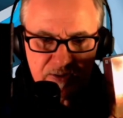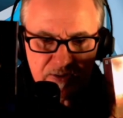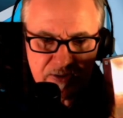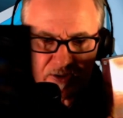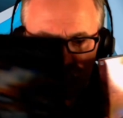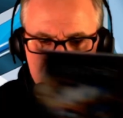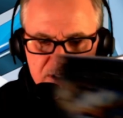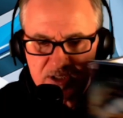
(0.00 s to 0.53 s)

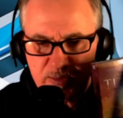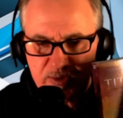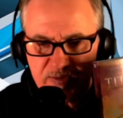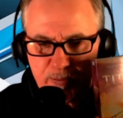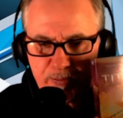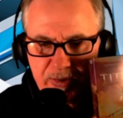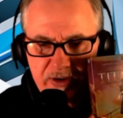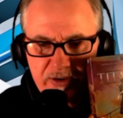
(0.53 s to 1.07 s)
I can see a
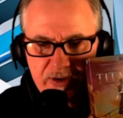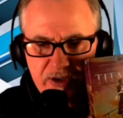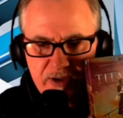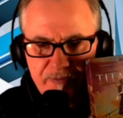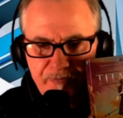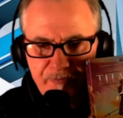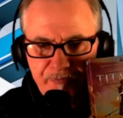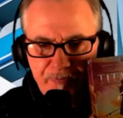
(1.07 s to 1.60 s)
bit better there.
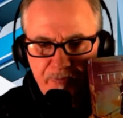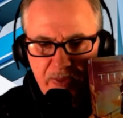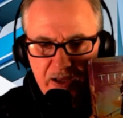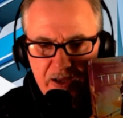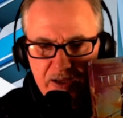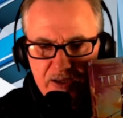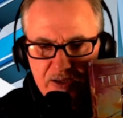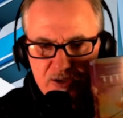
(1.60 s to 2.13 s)

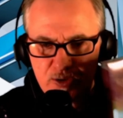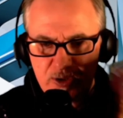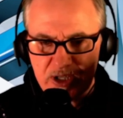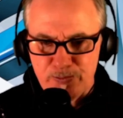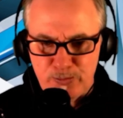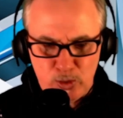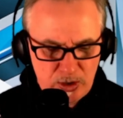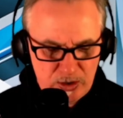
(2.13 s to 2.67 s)
So
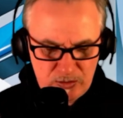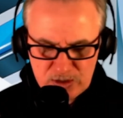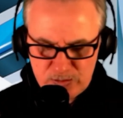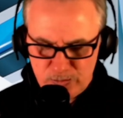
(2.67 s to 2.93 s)
that's both of those